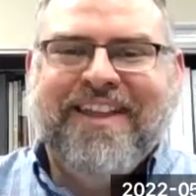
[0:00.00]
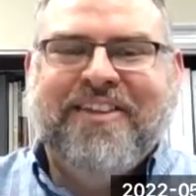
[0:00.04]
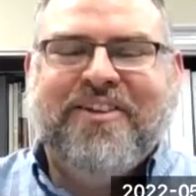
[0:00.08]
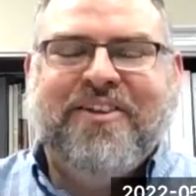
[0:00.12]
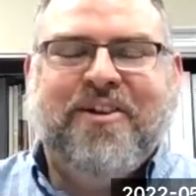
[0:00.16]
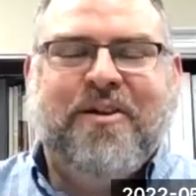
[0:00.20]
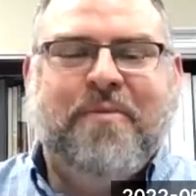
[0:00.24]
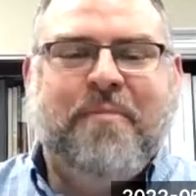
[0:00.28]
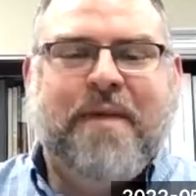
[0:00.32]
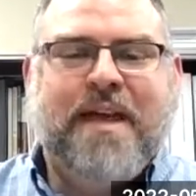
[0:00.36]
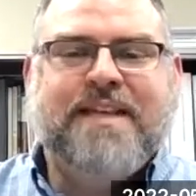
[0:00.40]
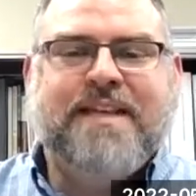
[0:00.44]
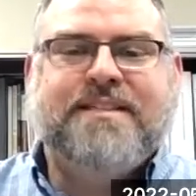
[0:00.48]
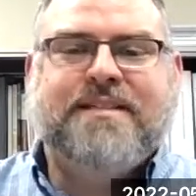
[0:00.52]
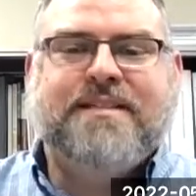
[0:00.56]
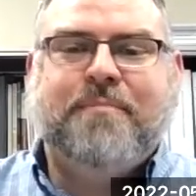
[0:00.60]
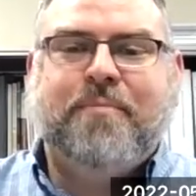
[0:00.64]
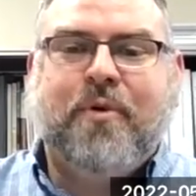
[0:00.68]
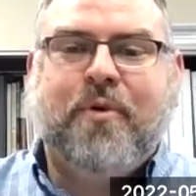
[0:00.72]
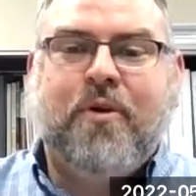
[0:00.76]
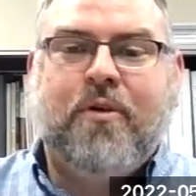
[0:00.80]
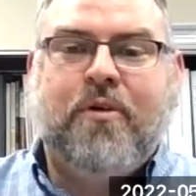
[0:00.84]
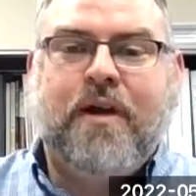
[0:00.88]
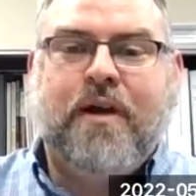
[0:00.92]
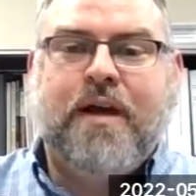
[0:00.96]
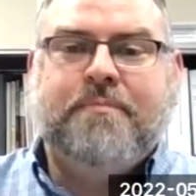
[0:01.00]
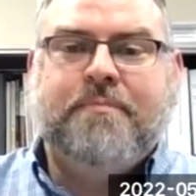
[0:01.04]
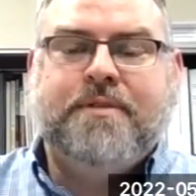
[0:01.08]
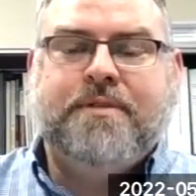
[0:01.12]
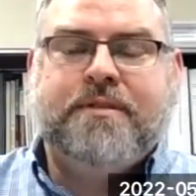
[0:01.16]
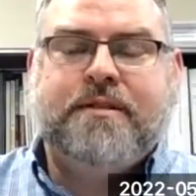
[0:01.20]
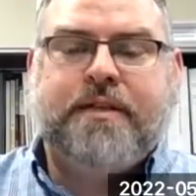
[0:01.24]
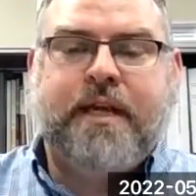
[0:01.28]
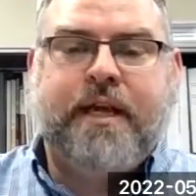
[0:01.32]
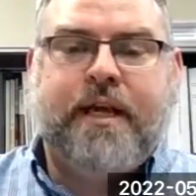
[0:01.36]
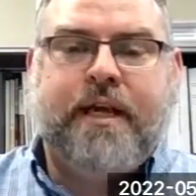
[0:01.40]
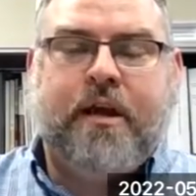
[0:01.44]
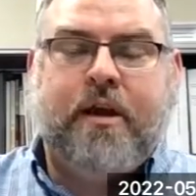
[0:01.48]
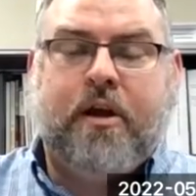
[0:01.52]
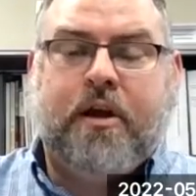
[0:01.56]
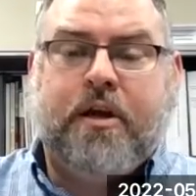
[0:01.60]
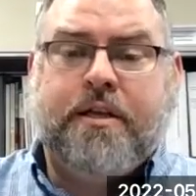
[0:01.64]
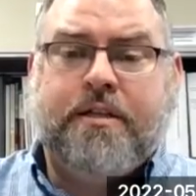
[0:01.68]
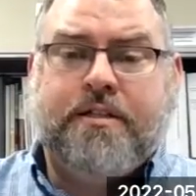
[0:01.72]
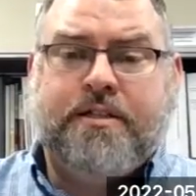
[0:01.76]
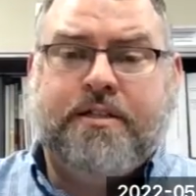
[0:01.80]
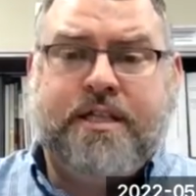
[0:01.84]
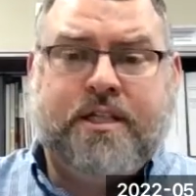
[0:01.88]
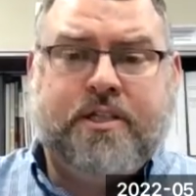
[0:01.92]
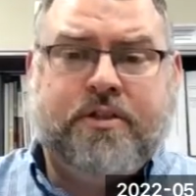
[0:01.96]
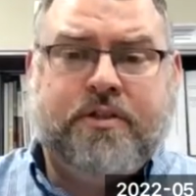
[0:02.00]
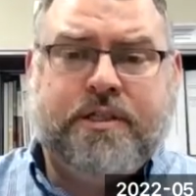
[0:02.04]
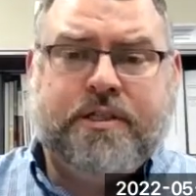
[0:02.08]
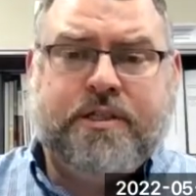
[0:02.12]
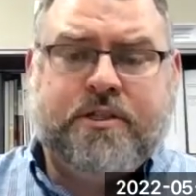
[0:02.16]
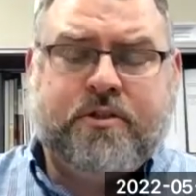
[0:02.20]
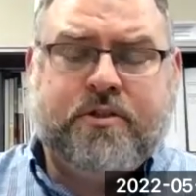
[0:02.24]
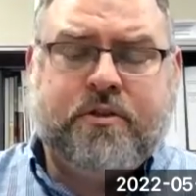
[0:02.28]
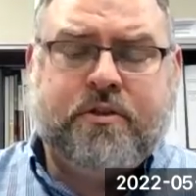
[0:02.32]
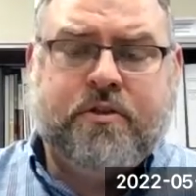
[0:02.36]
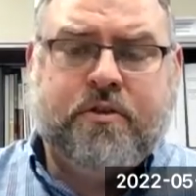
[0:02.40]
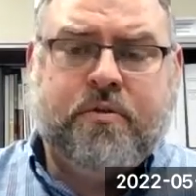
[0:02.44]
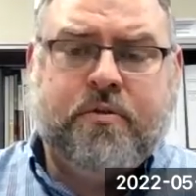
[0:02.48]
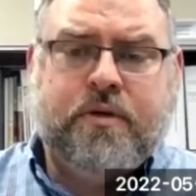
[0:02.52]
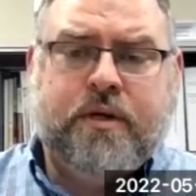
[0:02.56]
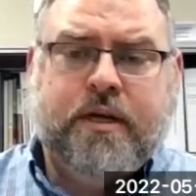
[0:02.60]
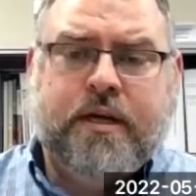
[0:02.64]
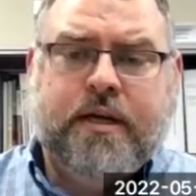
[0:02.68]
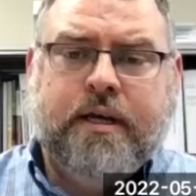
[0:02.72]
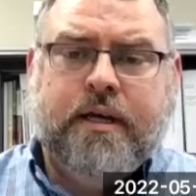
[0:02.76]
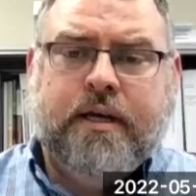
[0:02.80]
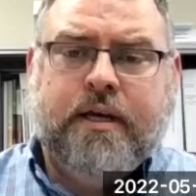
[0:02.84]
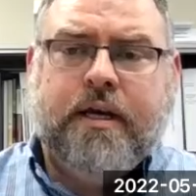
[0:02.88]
They're amazing programs. They are continuing to